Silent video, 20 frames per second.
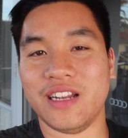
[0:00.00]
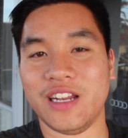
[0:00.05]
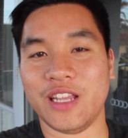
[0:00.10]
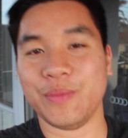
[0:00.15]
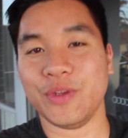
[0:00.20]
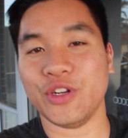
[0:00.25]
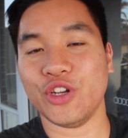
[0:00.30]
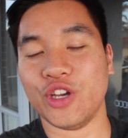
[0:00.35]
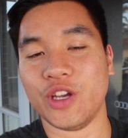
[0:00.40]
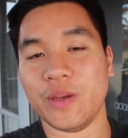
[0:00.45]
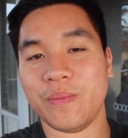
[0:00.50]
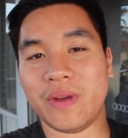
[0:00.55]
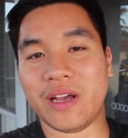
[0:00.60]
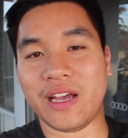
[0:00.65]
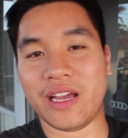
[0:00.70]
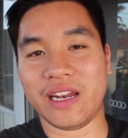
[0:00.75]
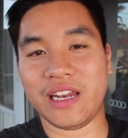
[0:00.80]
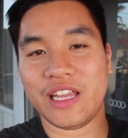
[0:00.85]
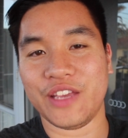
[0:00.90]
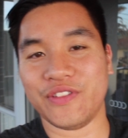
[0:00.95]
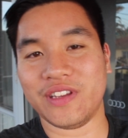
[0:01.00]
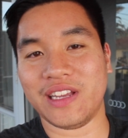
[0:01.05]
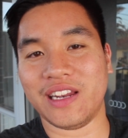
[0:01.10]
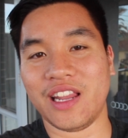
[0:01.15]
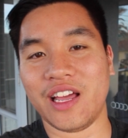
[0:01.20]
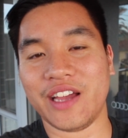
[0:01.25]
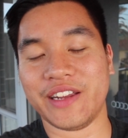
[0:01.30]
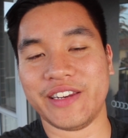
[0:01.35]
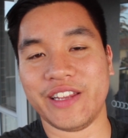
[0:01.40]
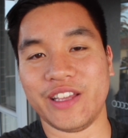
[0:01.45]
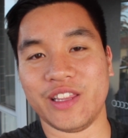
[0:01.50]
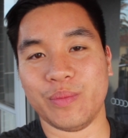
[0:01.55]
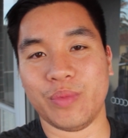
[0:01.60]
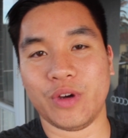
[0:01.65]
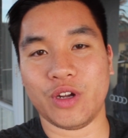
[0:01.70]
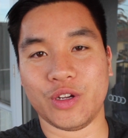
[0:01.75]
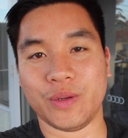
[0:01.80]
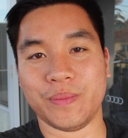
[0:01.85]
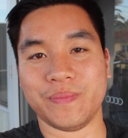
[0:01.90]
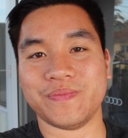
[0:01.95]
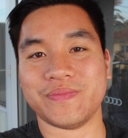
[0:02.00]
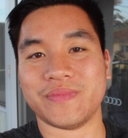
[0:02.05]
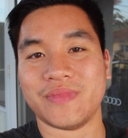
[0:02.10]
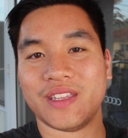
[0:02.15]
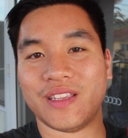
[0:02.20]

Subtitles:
let me know by leaving a like down the bottom.